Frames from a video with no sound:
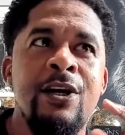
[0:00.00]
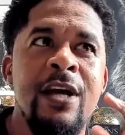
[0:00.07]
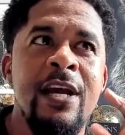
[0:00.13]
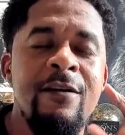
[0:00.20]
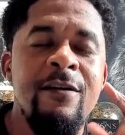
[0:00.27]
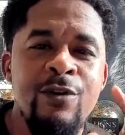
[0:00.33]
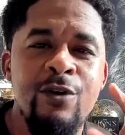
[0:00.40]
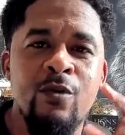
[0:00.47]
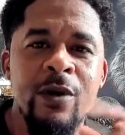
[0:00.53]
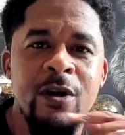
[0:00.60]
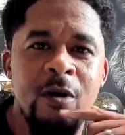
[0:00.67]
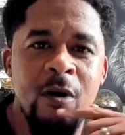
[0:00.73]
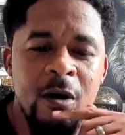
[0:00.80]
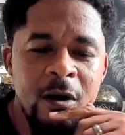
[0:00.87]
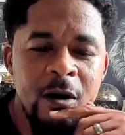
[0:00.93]
If you
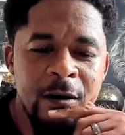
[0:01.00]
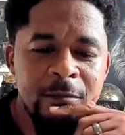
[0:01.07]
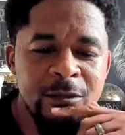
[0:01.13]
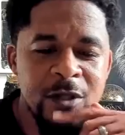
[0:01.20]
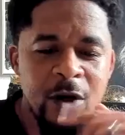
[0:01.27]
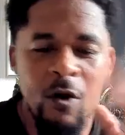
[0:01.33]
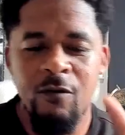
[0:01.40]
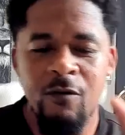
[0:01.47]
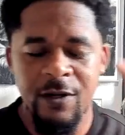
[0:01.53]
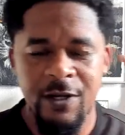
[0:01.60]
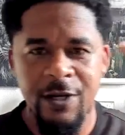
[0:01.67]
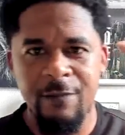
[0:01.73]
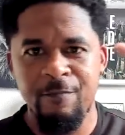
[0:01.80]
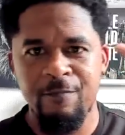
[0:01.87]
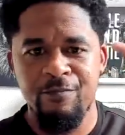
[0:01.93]
recall,
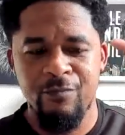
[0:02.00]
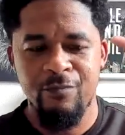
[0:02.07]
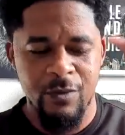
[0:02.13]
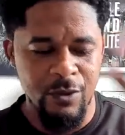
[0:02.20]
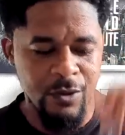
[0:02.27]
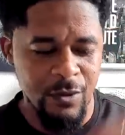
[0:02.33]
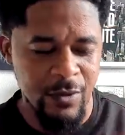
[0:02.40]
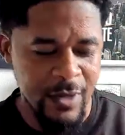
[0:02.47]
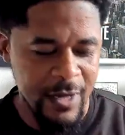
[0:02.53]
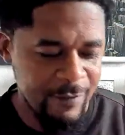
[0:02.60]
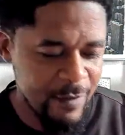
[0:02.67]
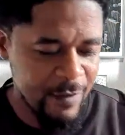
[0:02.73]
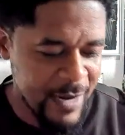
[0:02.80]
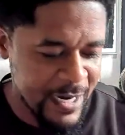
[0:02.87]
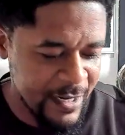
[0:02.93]
hopefully
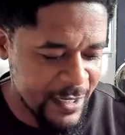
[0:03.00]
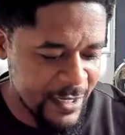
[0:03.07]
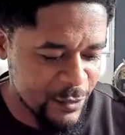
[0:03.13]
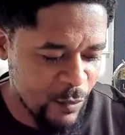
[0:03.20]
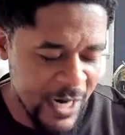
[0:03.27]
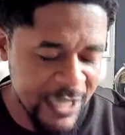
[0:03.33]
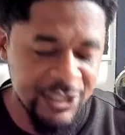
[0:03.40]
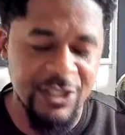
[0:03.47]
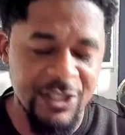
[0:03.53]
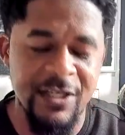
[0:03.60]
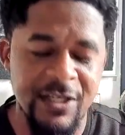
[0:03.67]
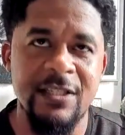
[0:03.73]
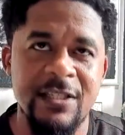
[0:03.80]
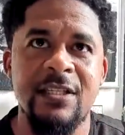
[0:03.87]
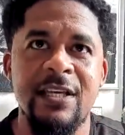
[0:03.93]
everybody that's watching
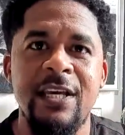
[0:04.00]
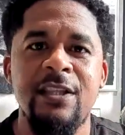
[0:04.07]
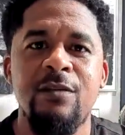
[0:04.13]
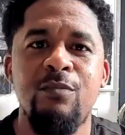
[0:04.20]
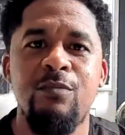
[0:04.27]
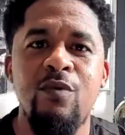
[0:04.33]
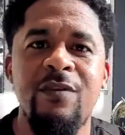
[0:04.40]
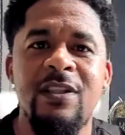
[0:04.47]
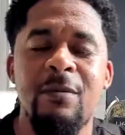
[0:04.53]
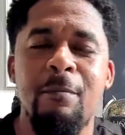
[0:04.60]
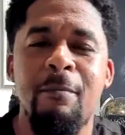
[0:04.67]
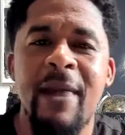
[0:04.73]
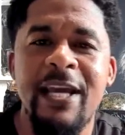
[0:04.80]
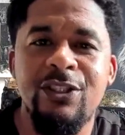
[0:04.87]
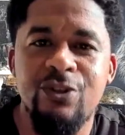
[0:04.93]
this seen the movie The
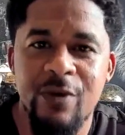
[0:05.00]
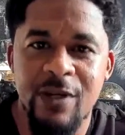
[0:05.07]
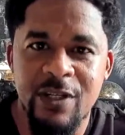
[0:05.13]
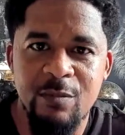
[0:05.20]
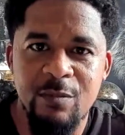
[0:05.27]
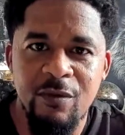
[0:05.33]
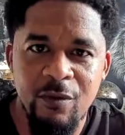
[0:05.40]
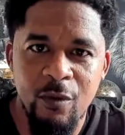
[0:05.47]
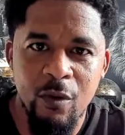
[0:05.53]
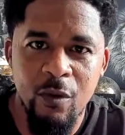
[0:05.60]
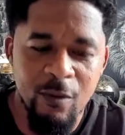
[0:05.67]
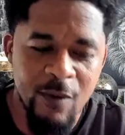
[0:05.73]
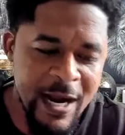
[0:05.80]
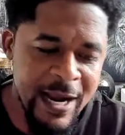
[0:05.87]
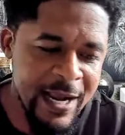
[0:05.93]
Matrix before,
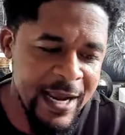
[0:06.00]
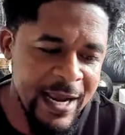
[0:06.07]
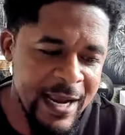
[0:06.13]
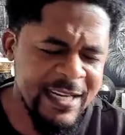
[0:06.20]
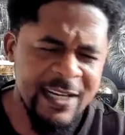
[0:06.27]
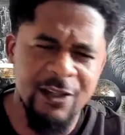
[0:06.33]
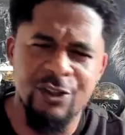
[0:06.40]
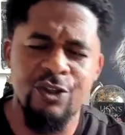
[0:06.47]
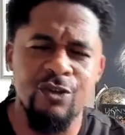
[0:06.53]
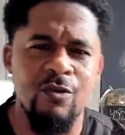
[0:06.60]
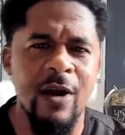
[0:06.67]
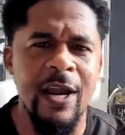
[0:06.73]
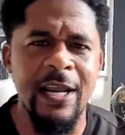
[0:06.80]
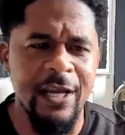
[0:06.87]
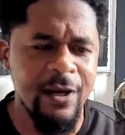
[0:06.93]
right? And I did a
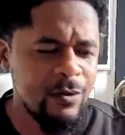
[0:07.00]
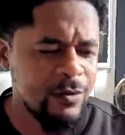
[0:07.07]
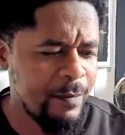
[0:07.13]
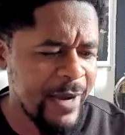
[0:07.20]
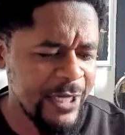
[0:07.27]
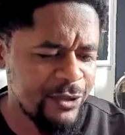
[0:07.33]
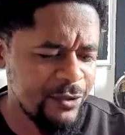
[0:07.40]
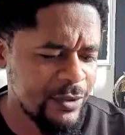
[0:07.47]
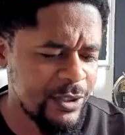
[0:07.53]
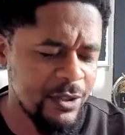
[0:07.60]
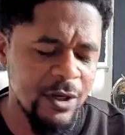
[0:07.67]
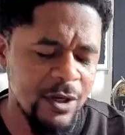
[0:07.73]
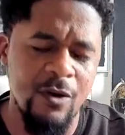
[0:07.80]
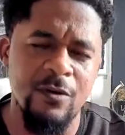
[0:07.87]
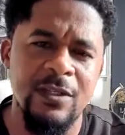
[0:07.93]
training on The Matrix a
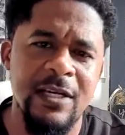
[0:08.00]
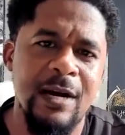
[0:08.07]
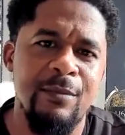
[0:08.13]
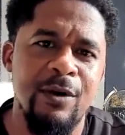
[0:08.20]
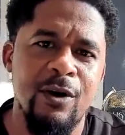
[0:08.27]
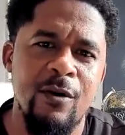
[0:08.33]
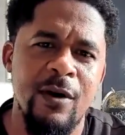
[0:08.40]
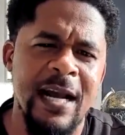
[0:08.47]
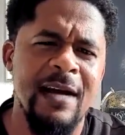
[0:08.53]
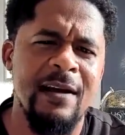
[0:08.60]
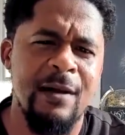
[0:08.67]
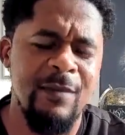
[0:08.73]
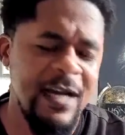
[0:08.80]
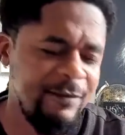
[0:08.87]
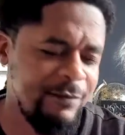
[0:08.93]
long time ago, and I'm
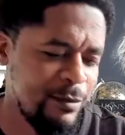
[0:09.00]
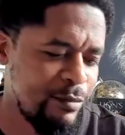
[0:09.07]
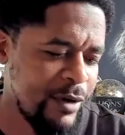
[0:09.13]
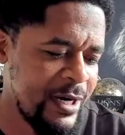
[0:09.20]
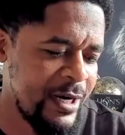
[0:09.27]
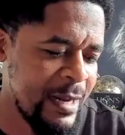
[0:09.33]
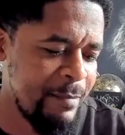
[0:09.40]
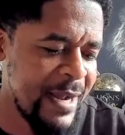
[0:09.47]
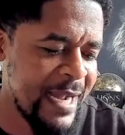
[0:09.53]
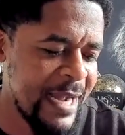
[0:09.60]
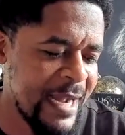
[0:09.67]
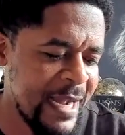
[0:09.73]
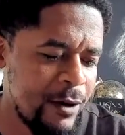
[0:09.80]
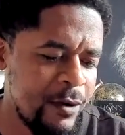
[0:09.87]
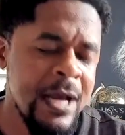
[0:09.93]
gonna have to bring that back
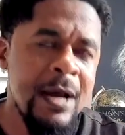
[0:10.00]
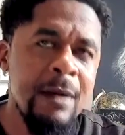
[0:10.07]
out.